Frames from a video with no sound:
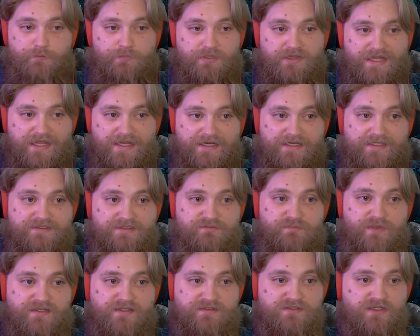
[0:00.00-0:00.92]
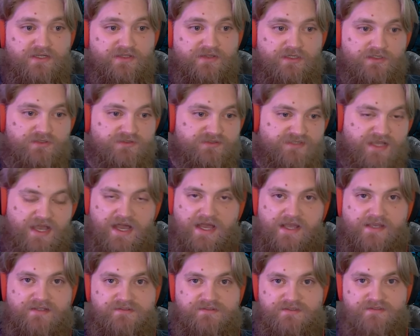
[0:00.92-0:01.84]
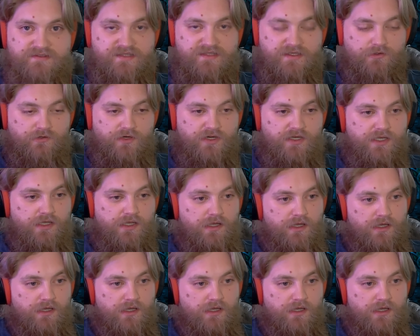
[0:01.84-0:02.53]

planets based on their size, etc.